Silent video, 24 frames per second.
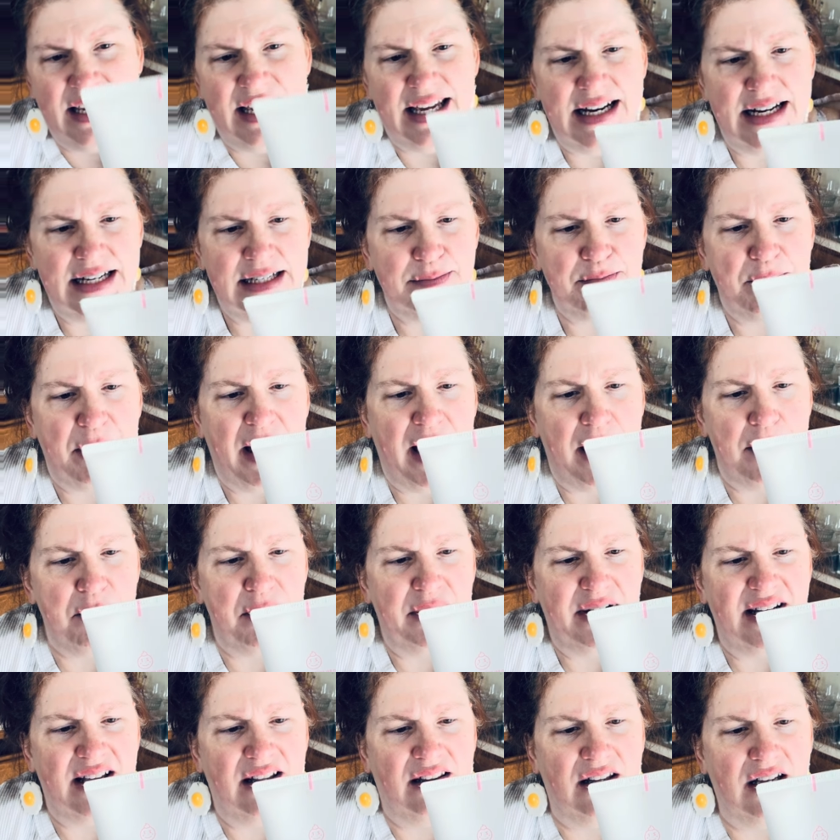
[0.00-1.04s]
It is by
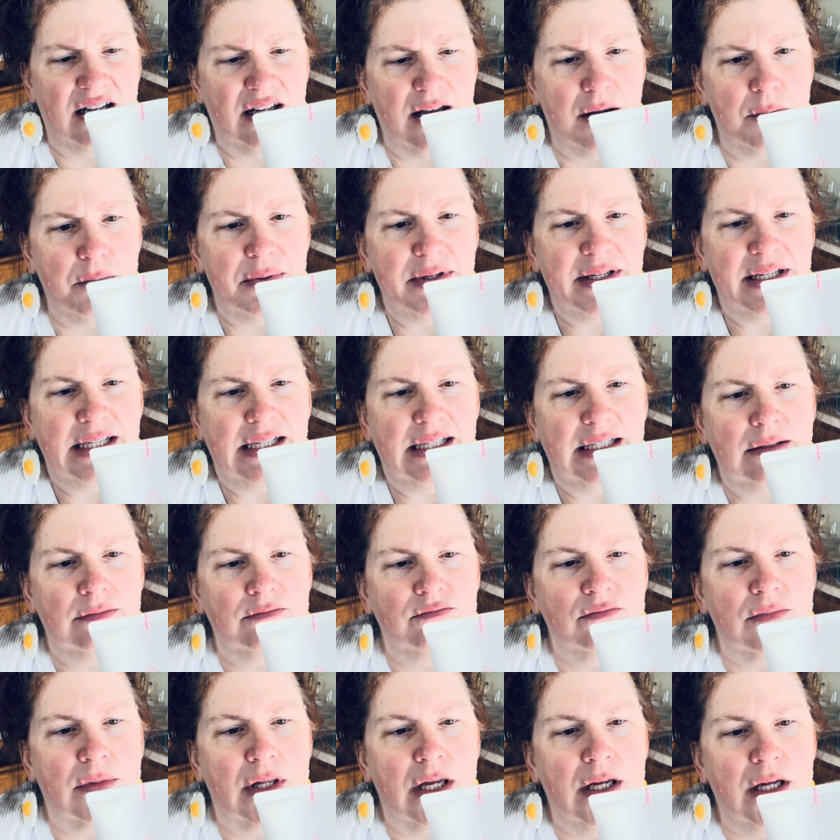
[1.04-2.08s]
Vanilla Company.
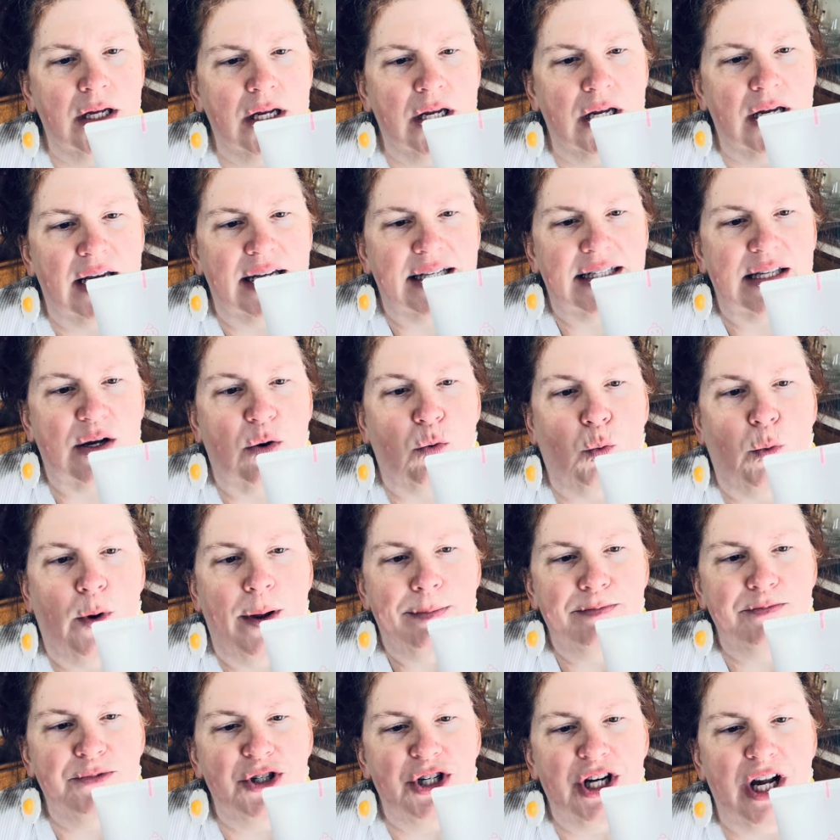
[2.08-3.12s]
It's a
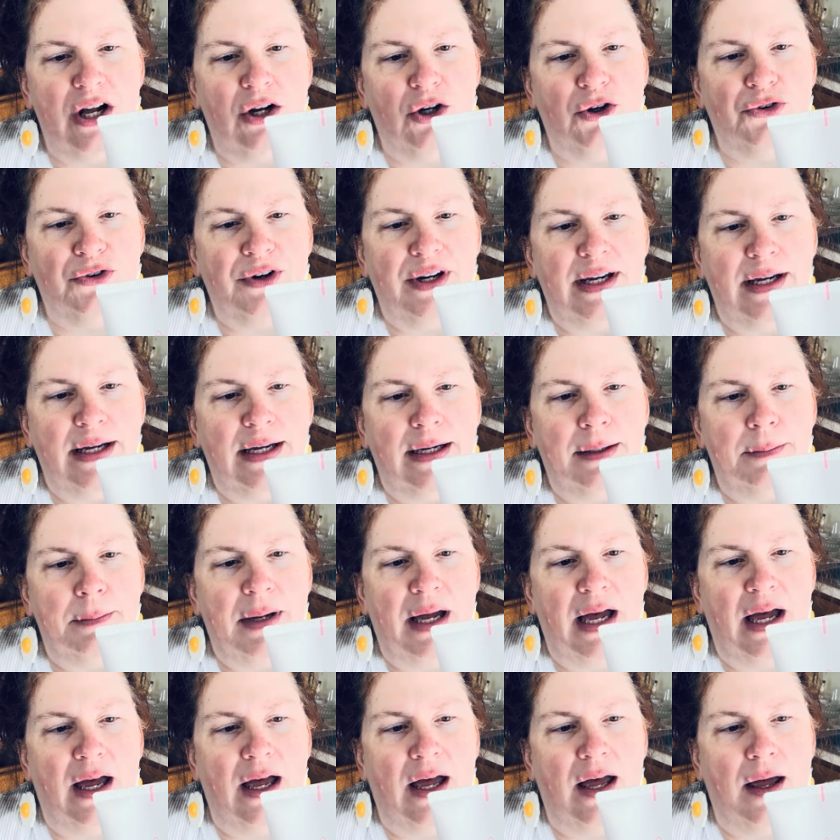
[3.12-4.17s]
whipped gel cream.
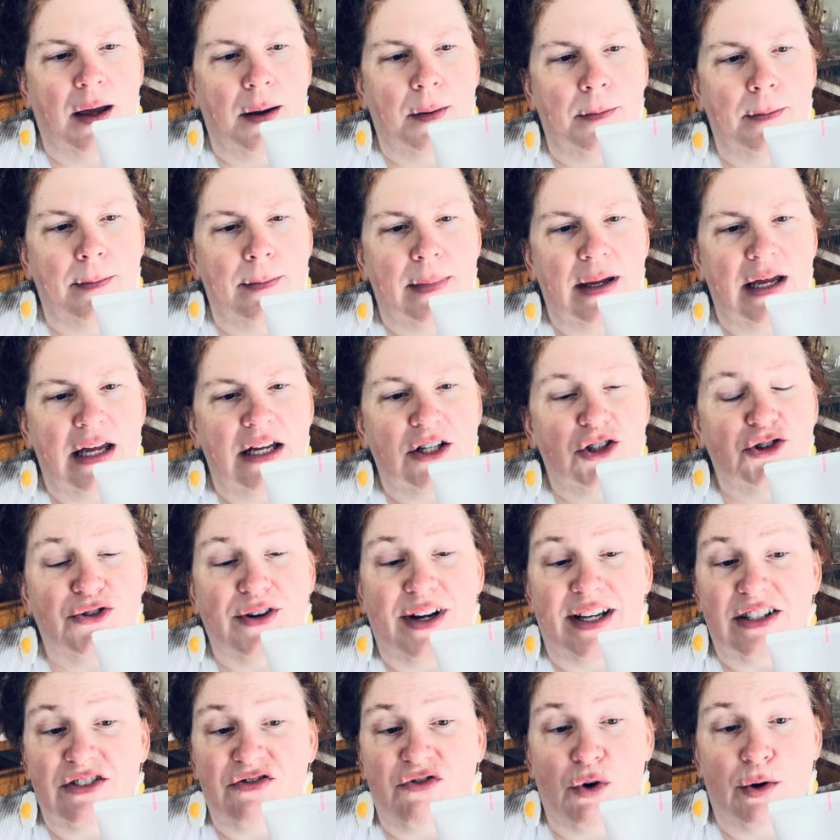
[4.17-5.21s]
It
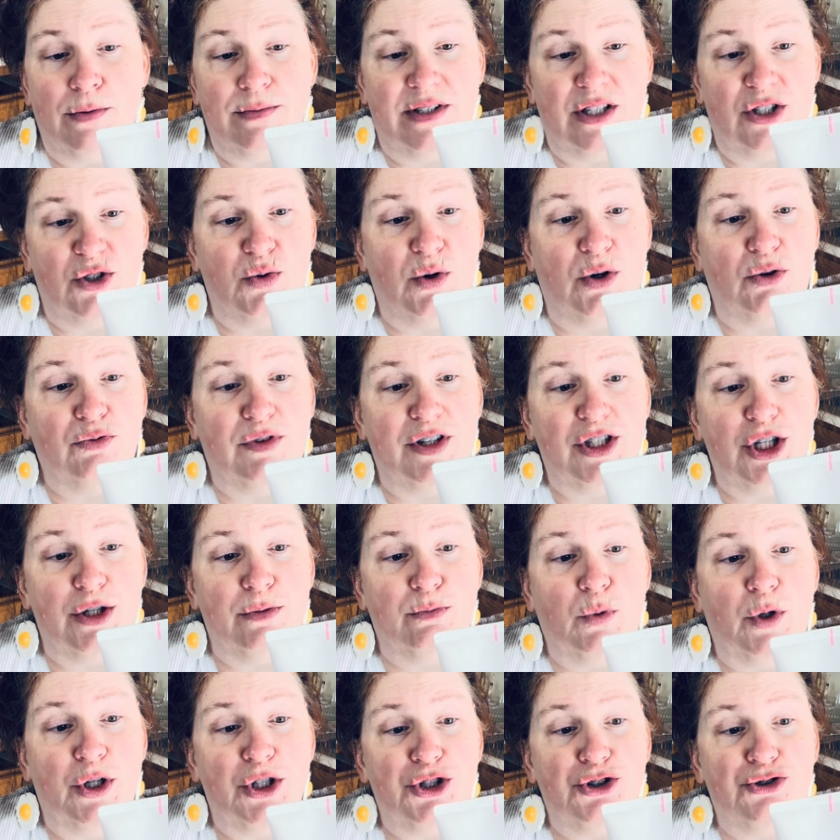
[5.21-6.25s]
transforms into a rich and
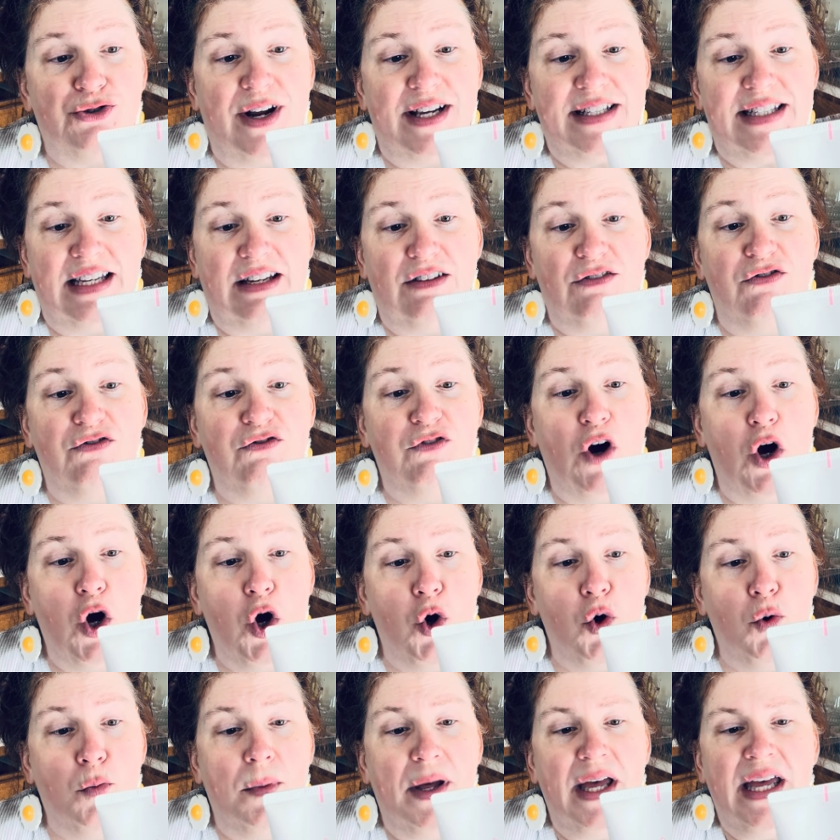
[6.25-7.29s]
moisturizing
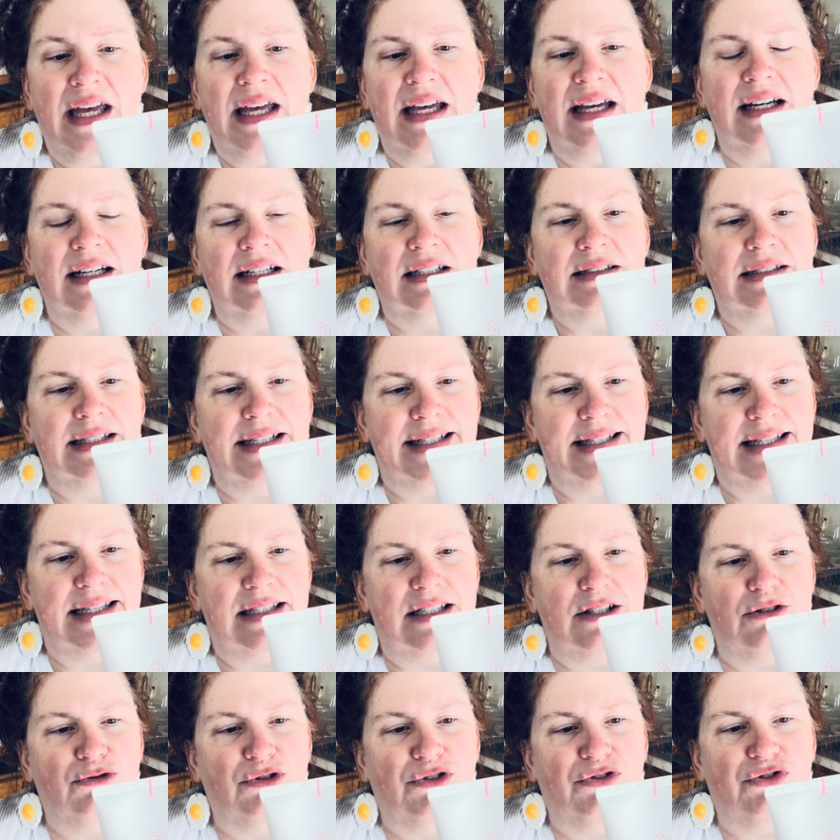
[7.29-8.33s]
foam, cleanses
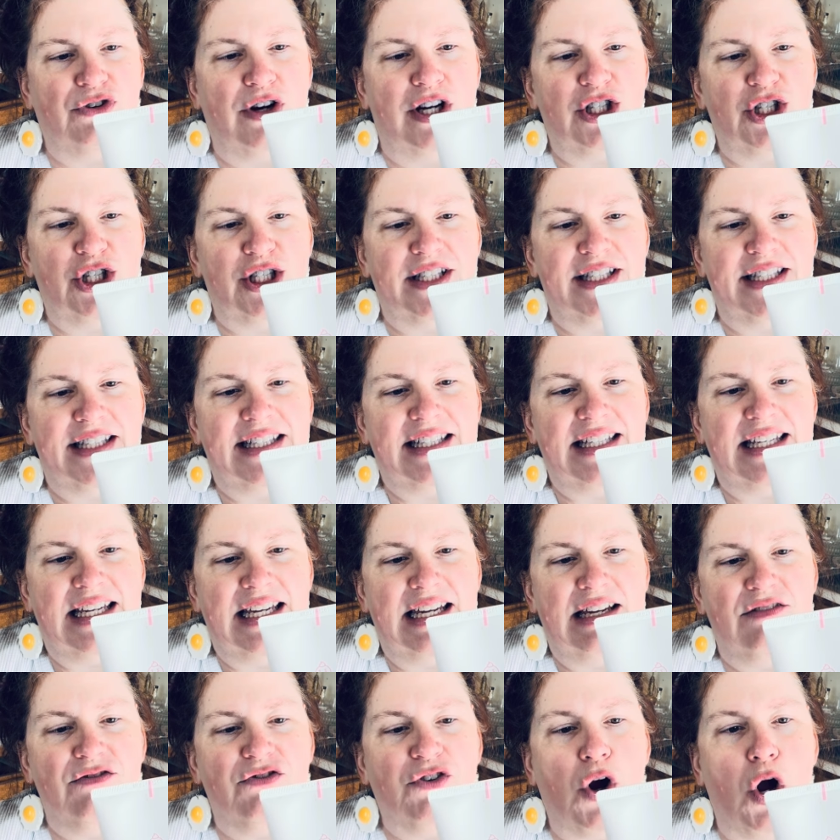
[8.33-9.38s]
and refreshes
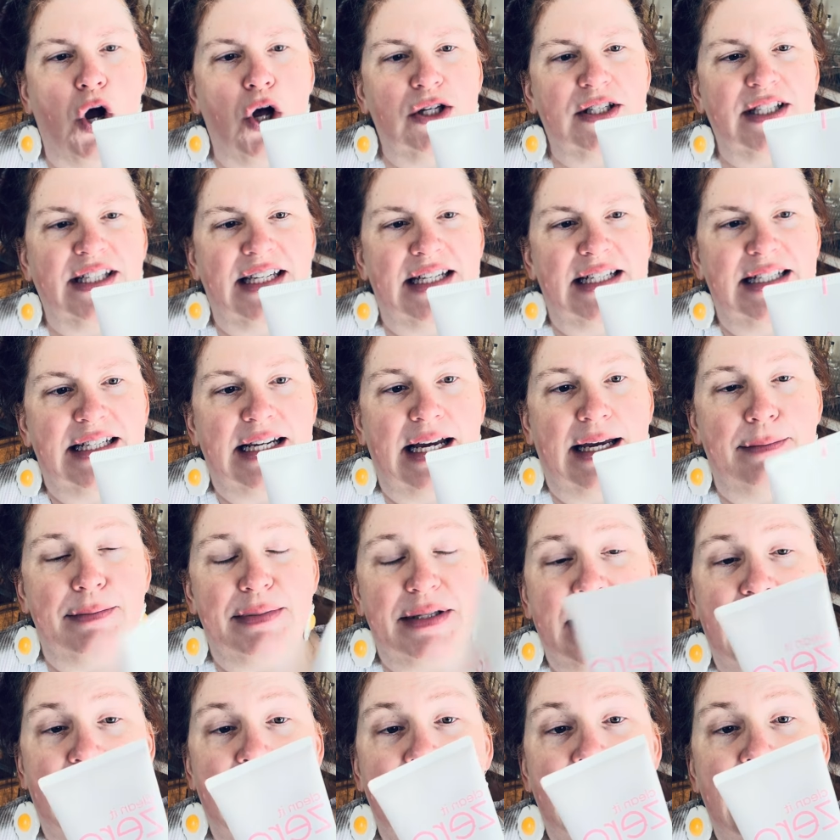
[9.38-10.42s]
skin for all skin
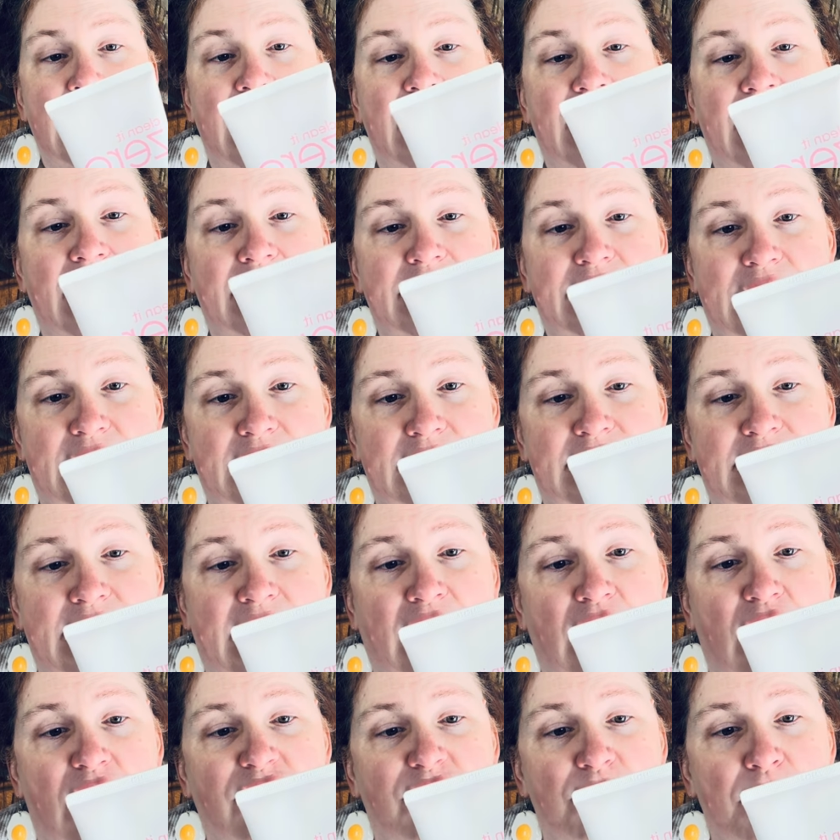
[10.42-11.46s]
types. It does
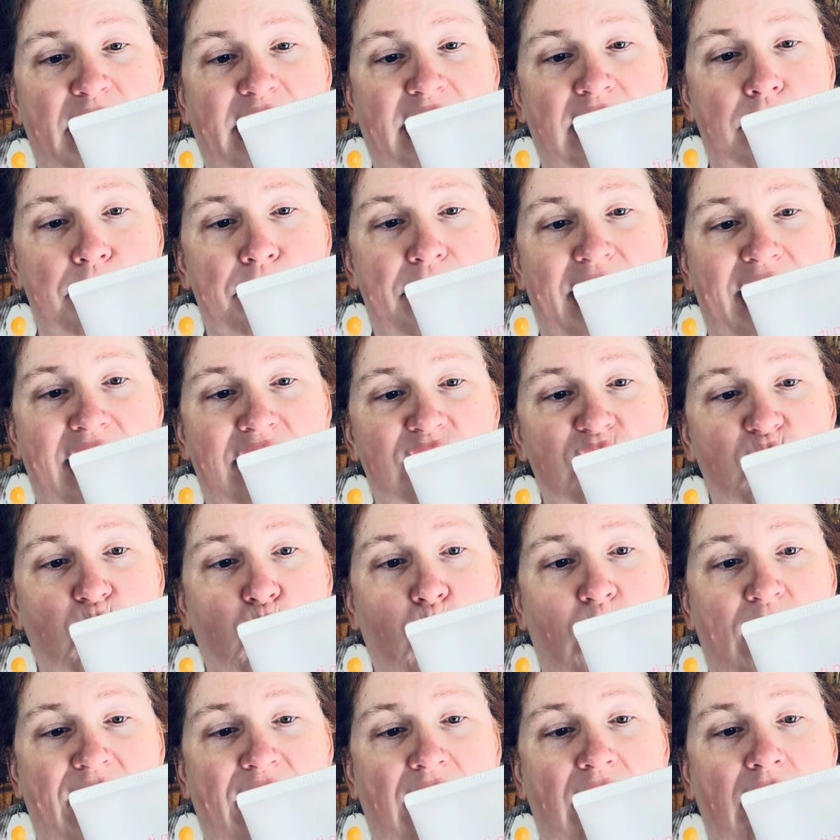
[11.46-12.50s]
take off makeup as
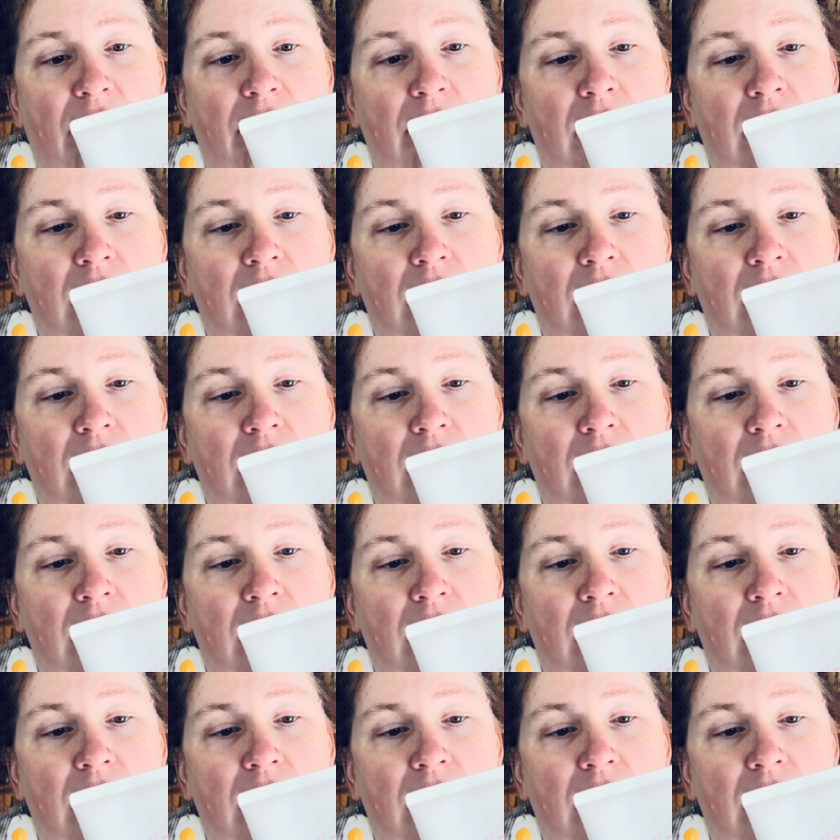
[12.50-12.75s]
well.